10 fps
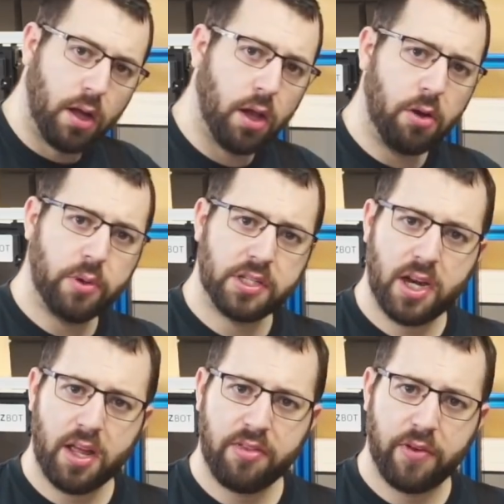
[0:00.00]
Hello, in
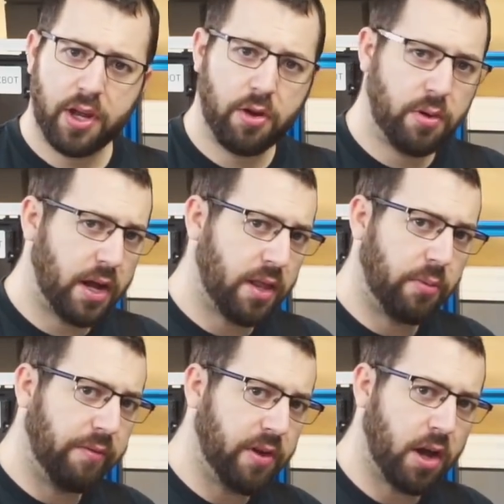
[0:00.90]
today's video, now that
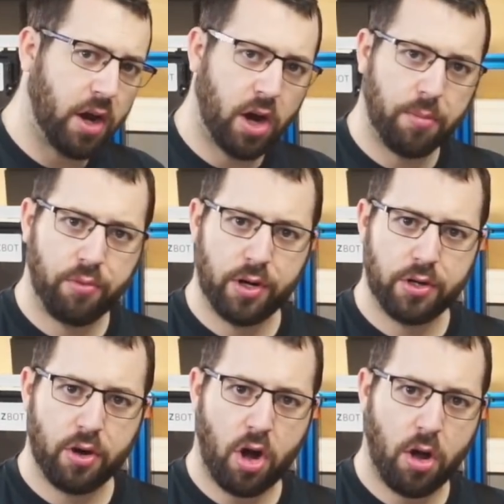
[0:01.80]
we've got our
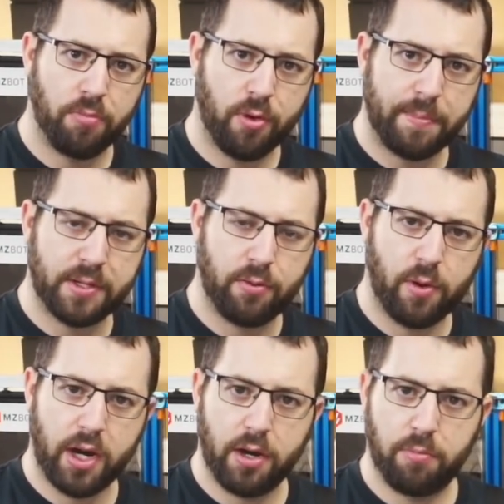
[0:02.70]
printer all prepped and
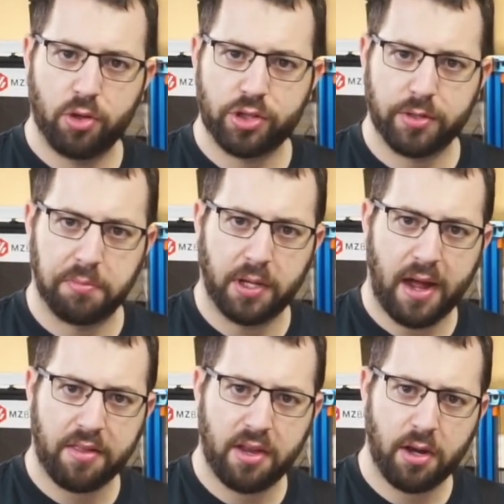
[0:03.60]
ready to push some
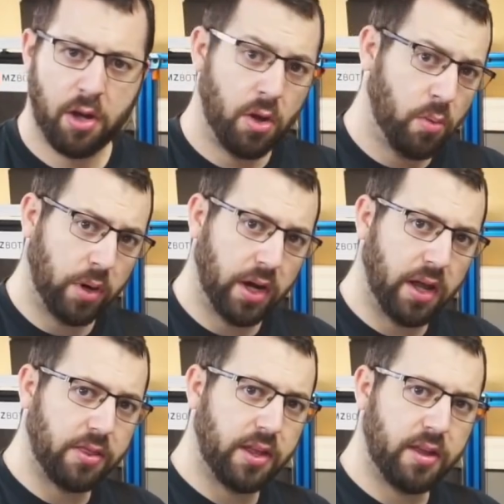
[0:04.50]
plastic, we're going
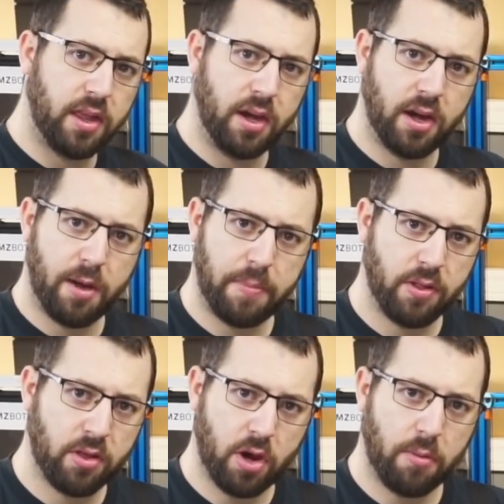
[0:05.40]
to get things heated up
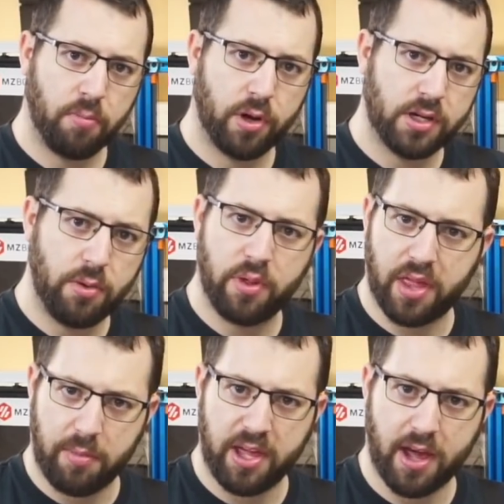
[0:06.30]
and start printing with
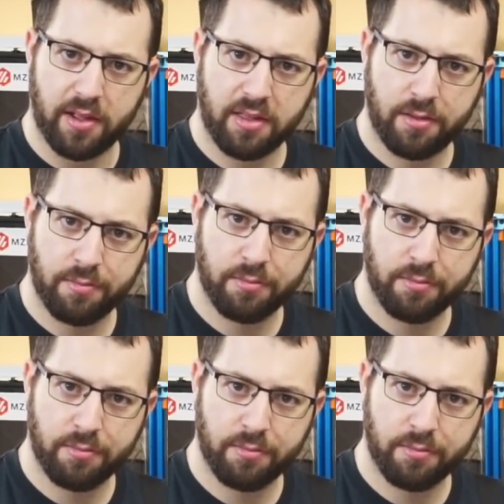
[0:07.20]
ABS.